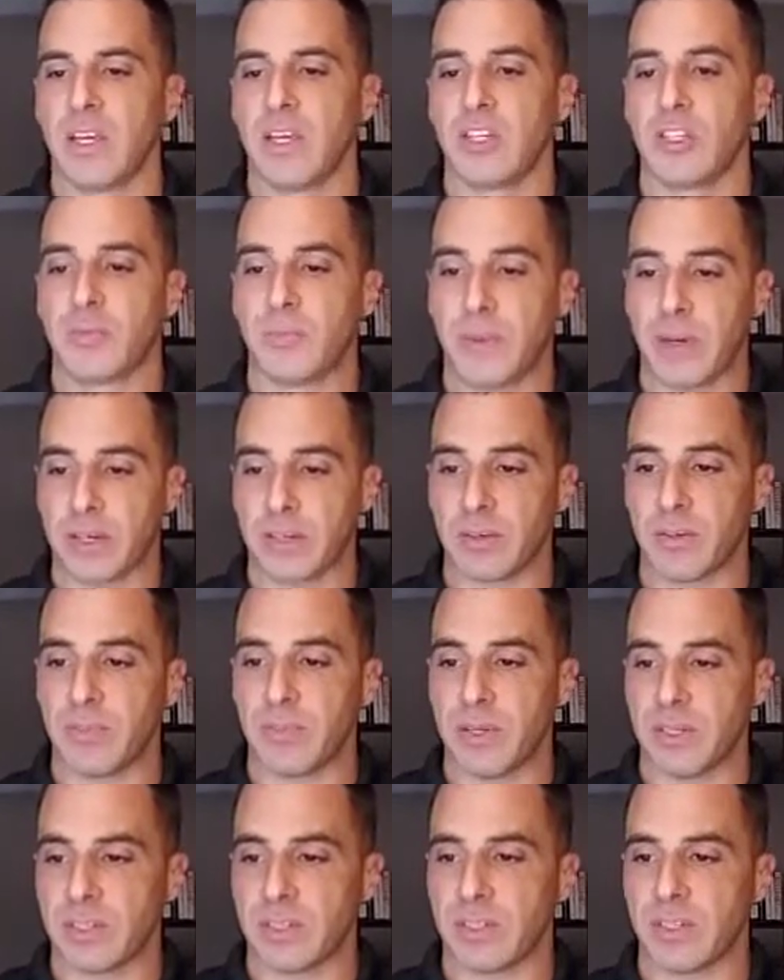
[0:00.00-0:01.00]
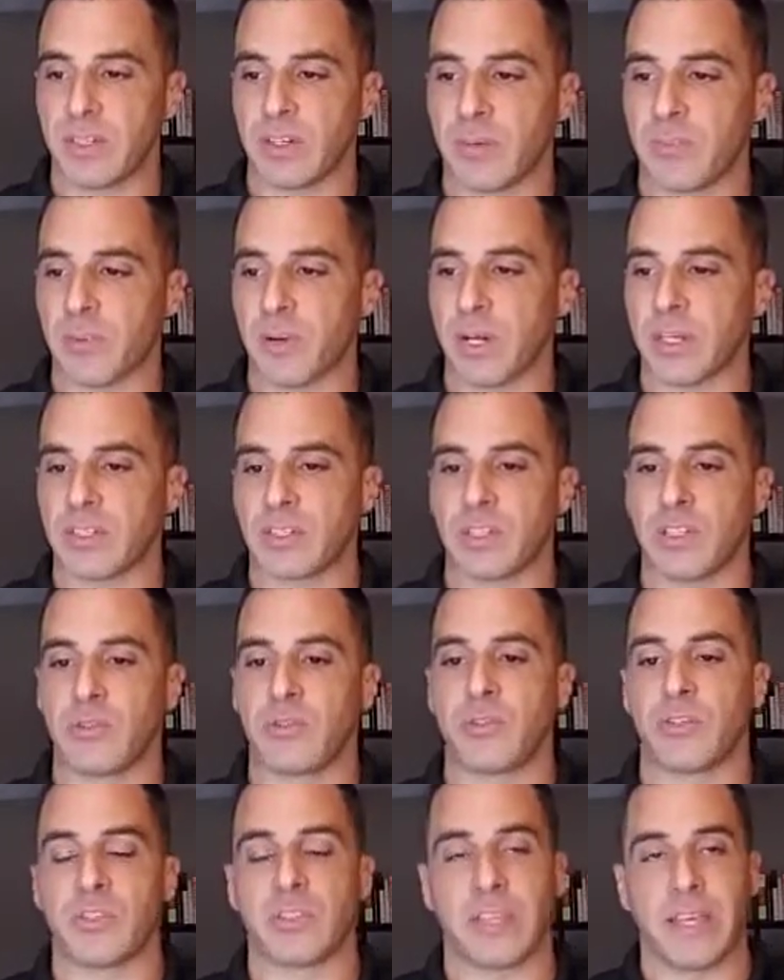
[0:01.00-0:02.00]
Spectrum Business Enterprise
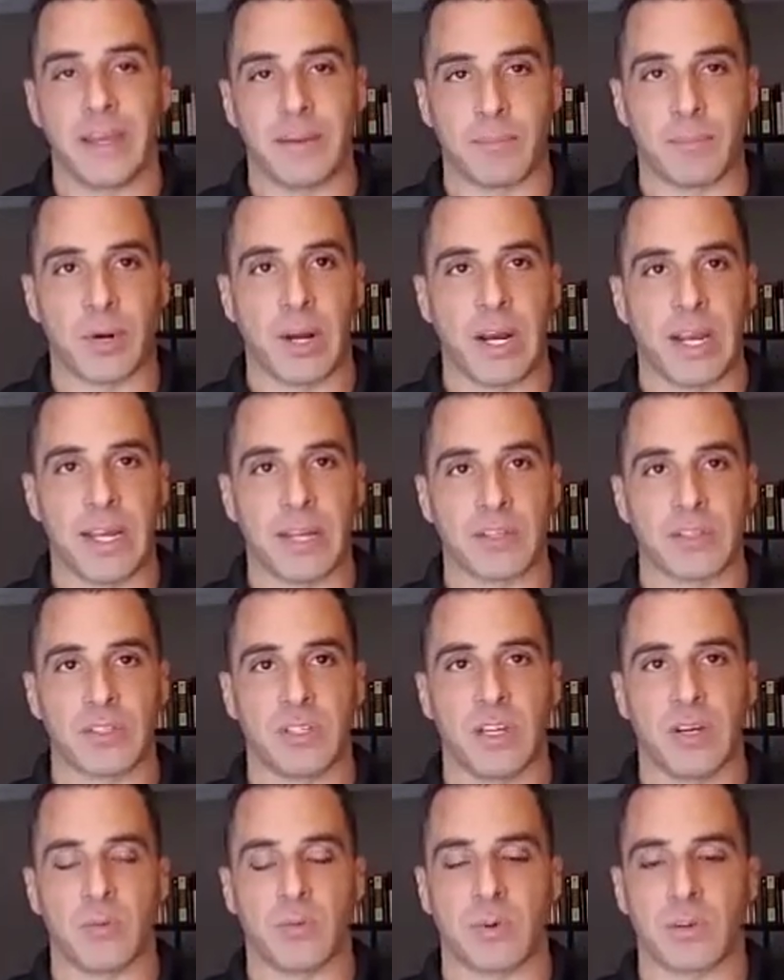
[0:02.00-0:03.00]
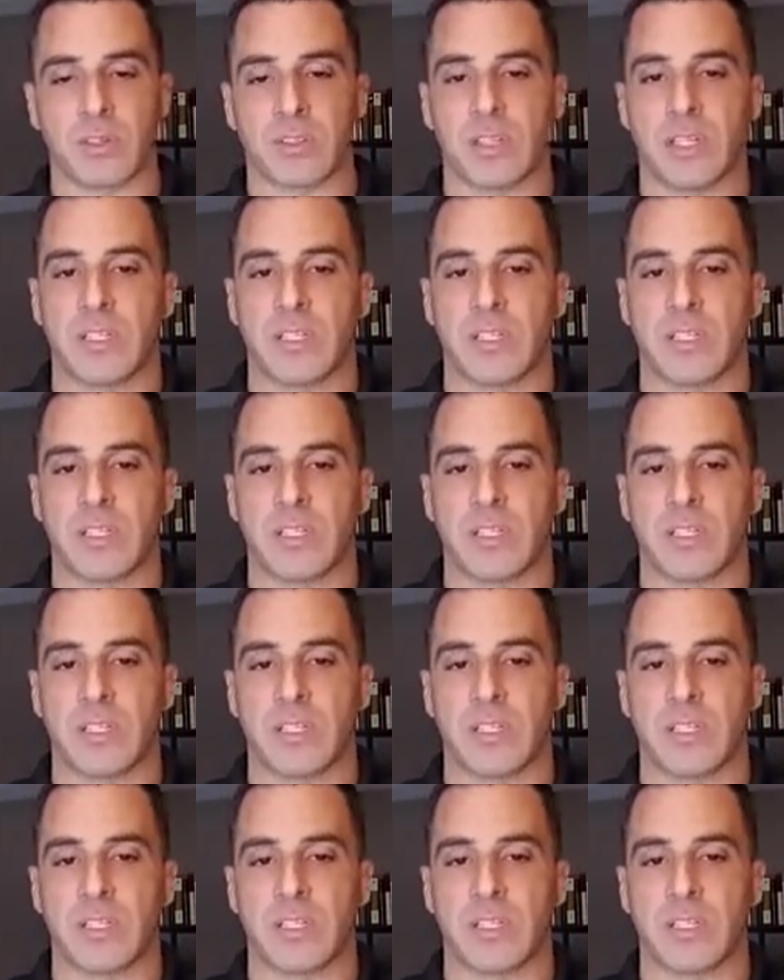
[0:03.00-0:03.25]
Solutions, and Bright House Networks.